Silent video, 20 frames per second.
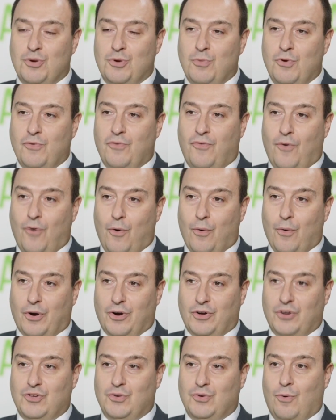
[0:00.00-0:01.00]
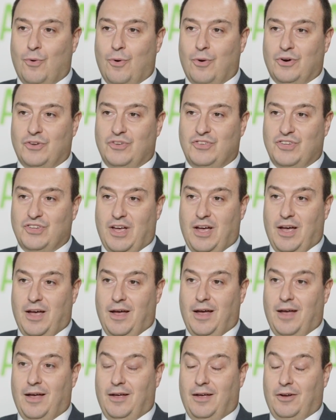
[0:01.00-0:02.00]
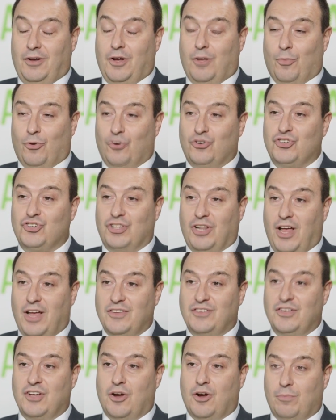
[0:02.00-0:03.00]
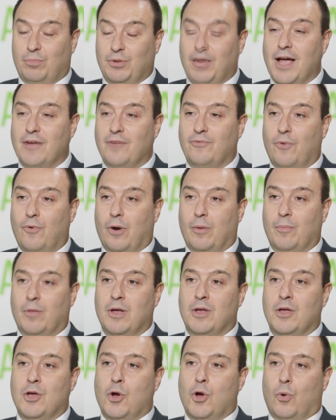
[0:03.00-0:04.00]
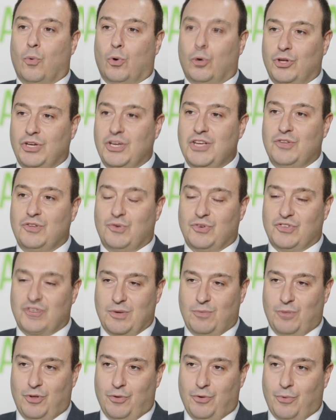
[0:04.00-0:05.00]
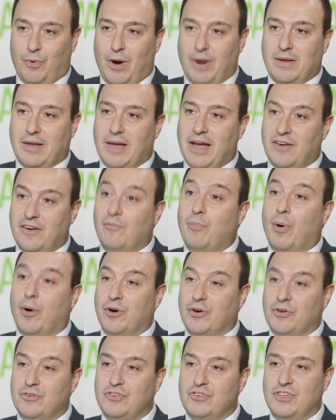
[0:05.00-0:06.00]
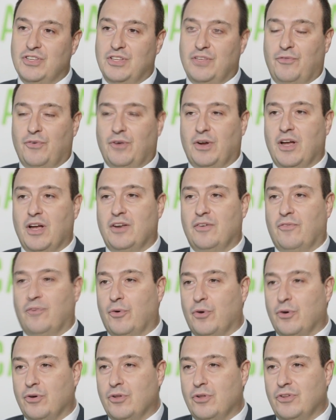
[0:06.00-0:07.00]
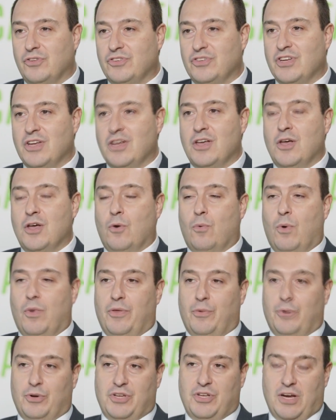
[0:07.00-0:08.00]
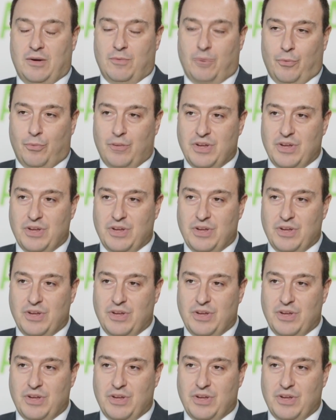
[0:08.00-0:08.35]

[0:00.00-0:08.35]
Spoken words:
to move forward towards commercializing our platform, we're looking to assemble the right kind of partners in different kind of verticals, whether we're talking about